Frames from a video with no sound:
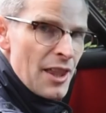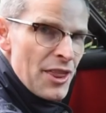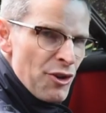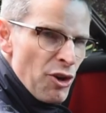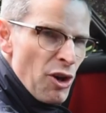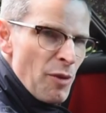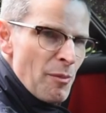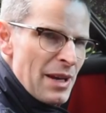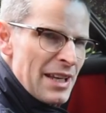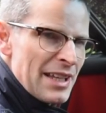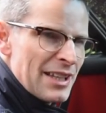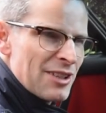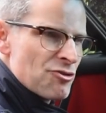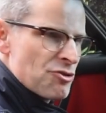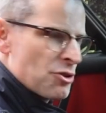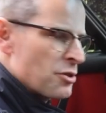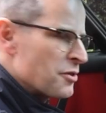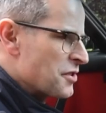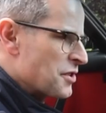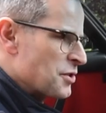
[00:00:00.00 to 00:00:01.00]
There aren't many
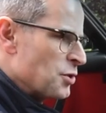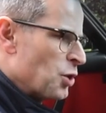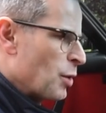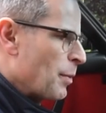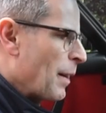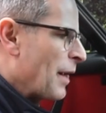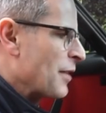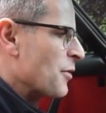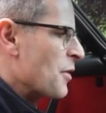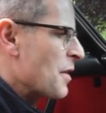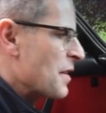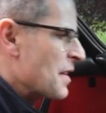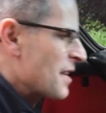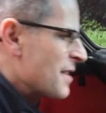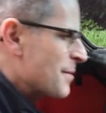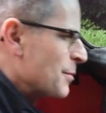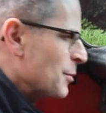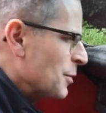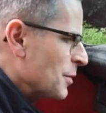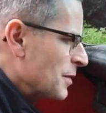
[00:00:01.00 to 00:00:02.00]
controls to talk about on the
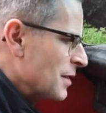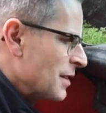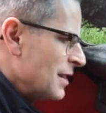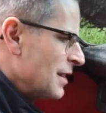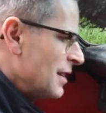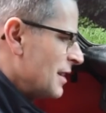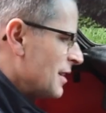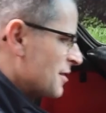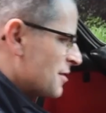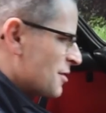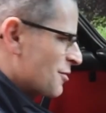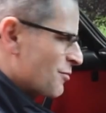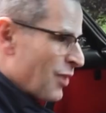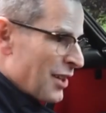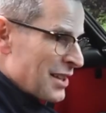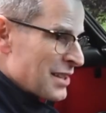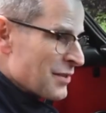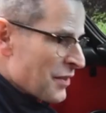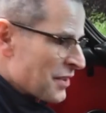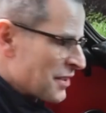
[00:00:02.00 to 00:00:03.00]
dashboard. To the
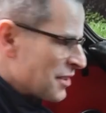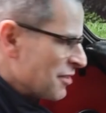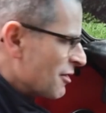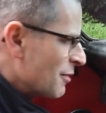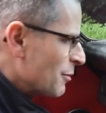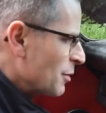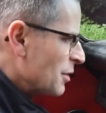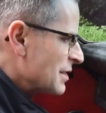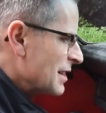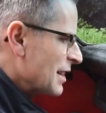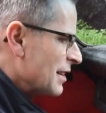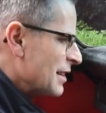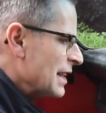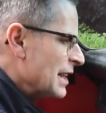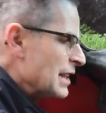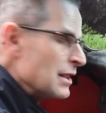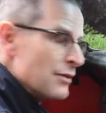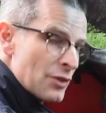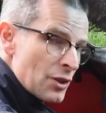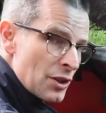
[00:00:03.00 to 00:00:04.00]
right of the steering wheel, down
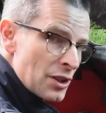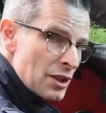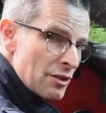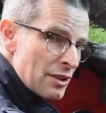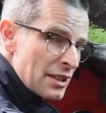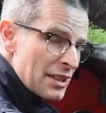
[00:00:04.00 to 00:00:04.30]
here you've got your